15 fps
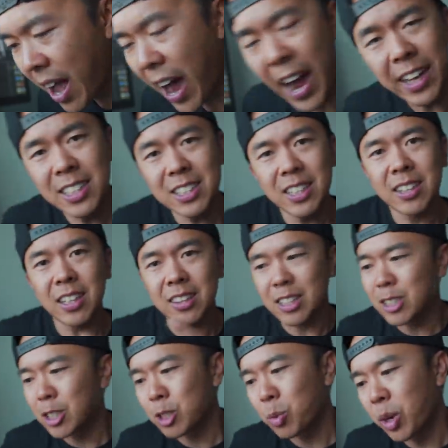I'd say that
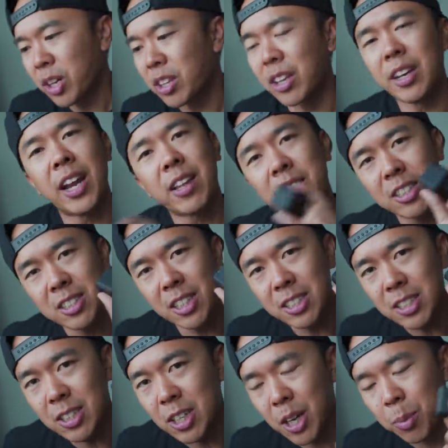this is worth it. Now, this
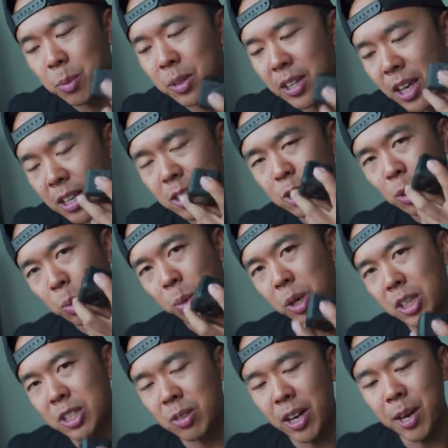doesn't come without its
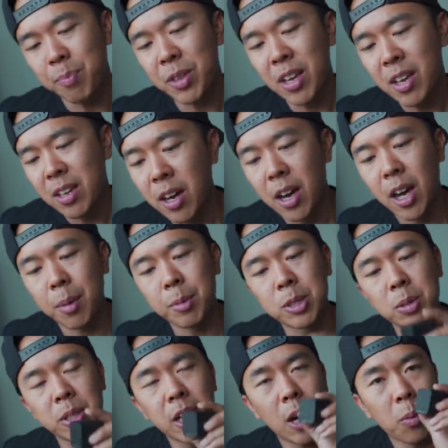quirks, right? Um,
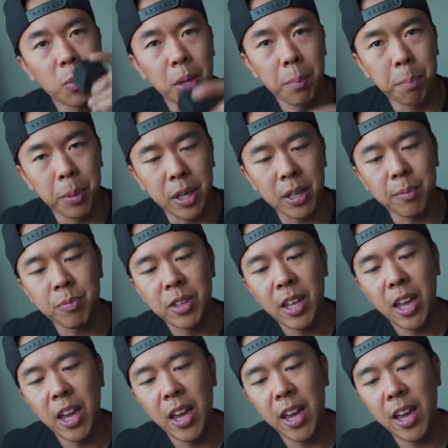it's only got one button,
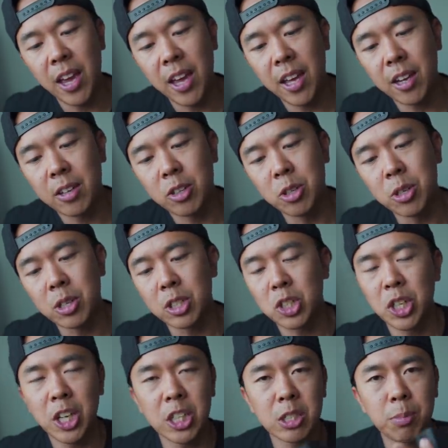and you can
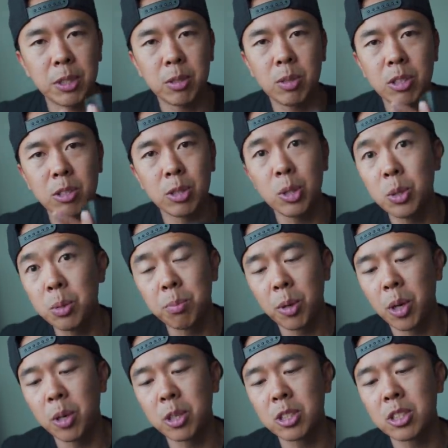change between two
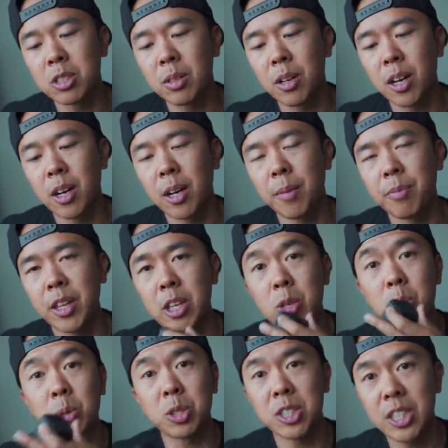modes uh, that
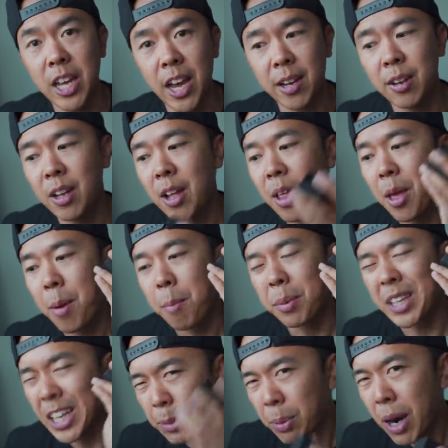you set,
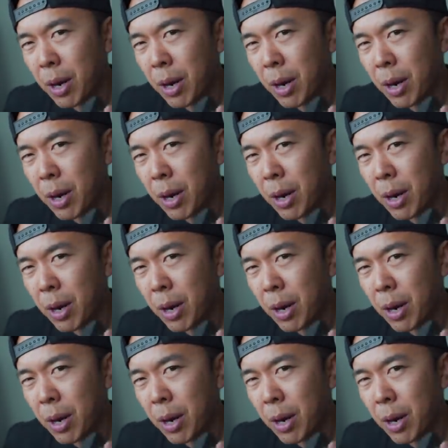but that's